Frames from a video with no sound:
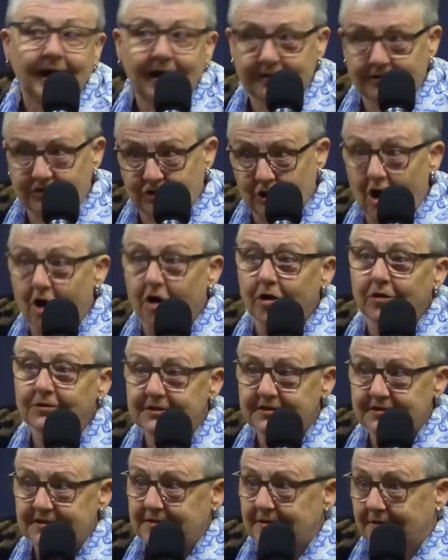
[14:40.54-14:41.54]
are
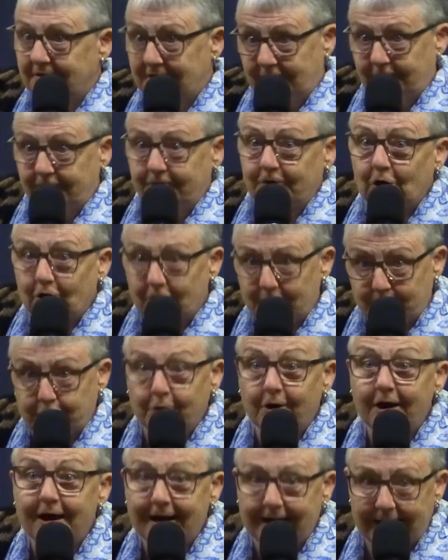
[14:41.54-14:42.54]
dogs that have got a
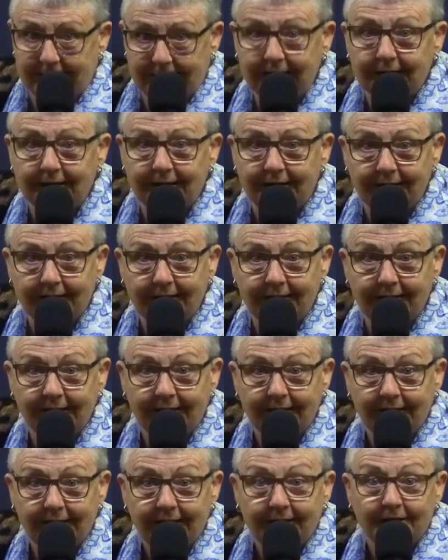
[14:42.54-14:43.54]
prey
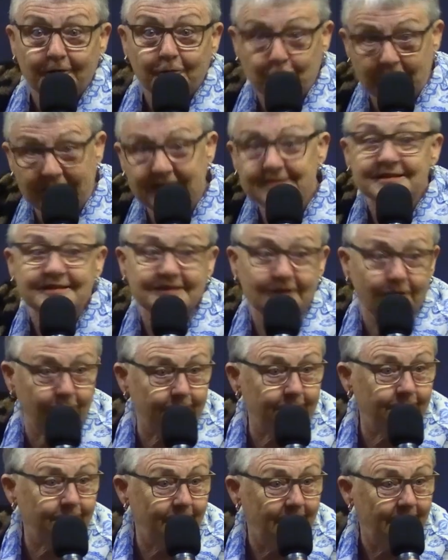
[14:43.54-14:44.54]
runs
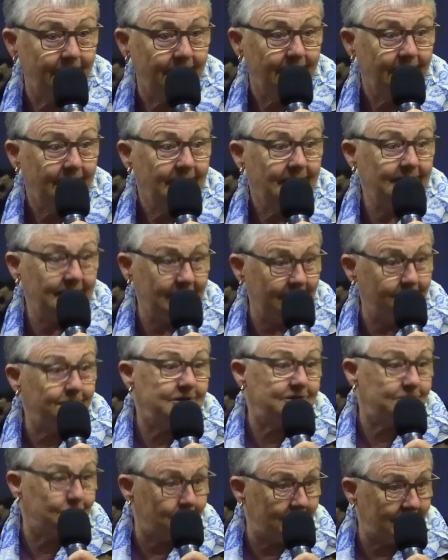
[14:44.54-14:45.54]
off in
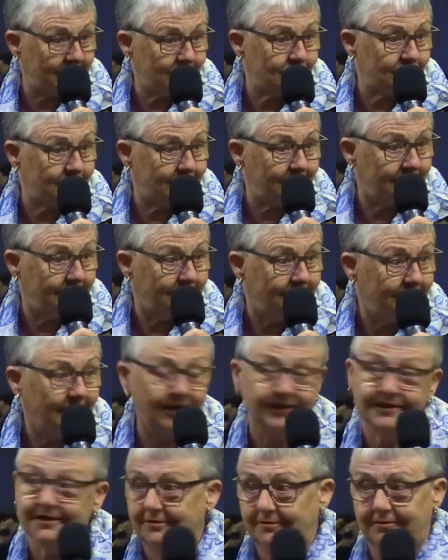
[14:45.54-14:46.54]
every direction?
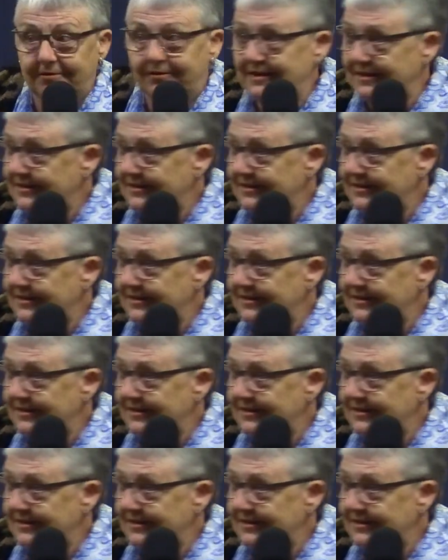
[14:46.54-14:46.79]
I don't